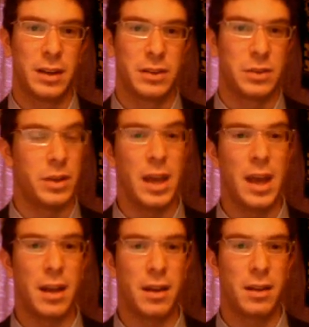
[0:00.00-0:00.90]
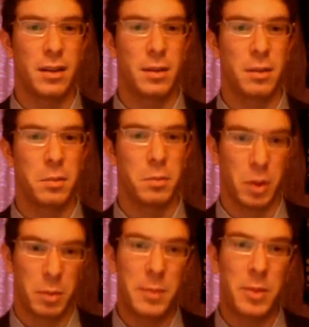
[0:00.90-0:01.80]
So in the end,
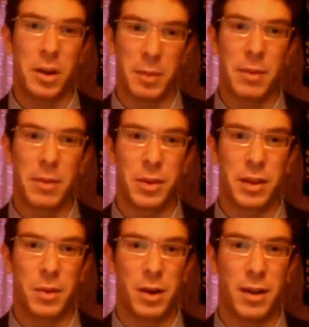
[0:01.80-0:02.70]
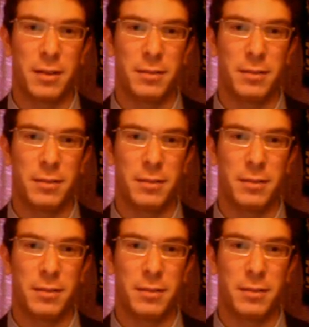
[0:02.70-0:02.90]
both people end up getting what they want.